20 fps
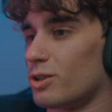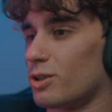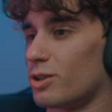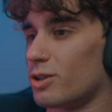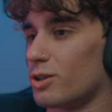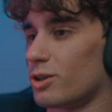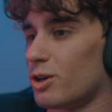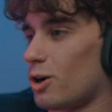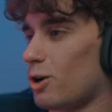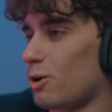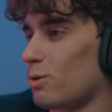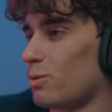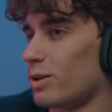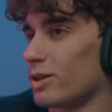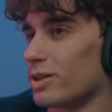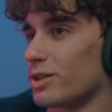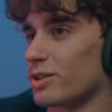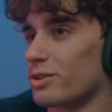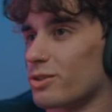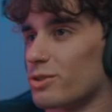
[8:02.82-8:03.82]
Oh wait, the other
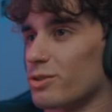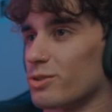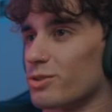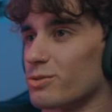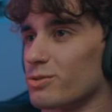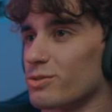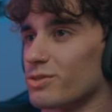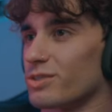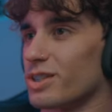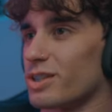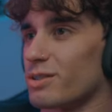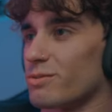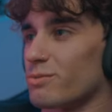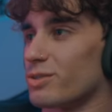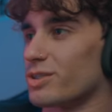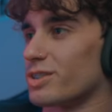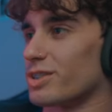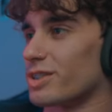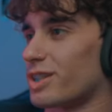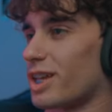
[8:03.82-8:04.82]
girl's name wasn't
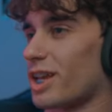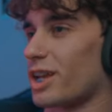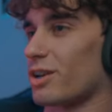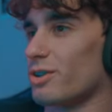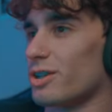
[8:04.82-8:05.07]
Terry.